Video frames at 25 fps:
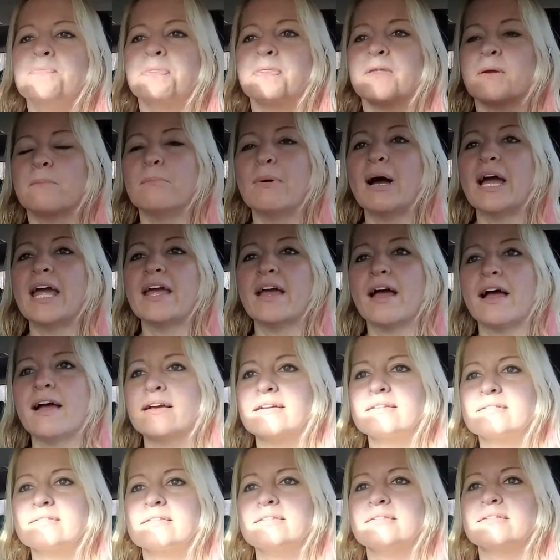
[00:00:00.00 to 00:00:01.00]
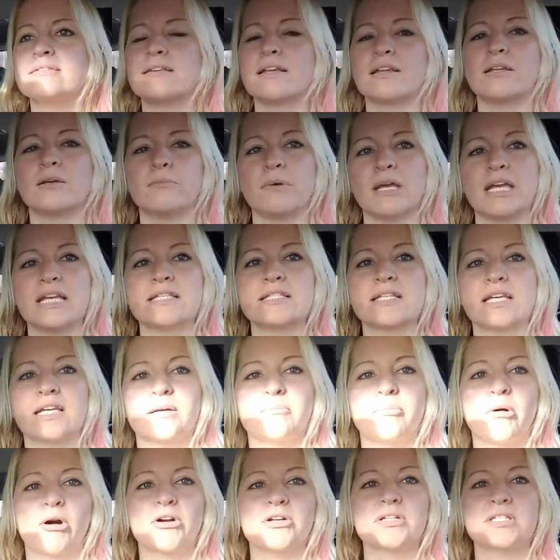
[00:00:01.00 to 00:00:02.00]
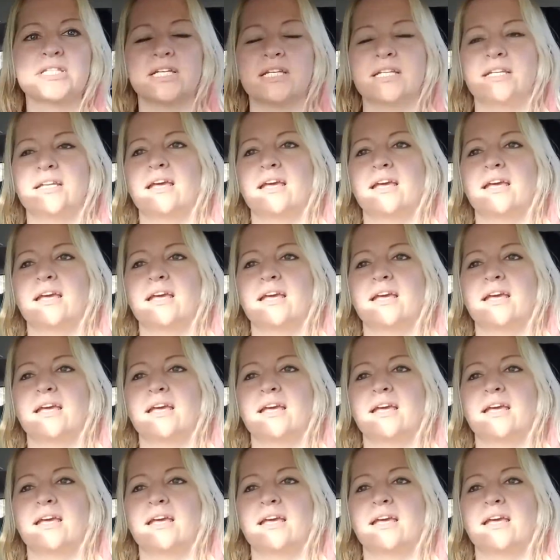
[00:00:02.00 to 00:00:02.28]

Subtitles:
my ex is an amazing person,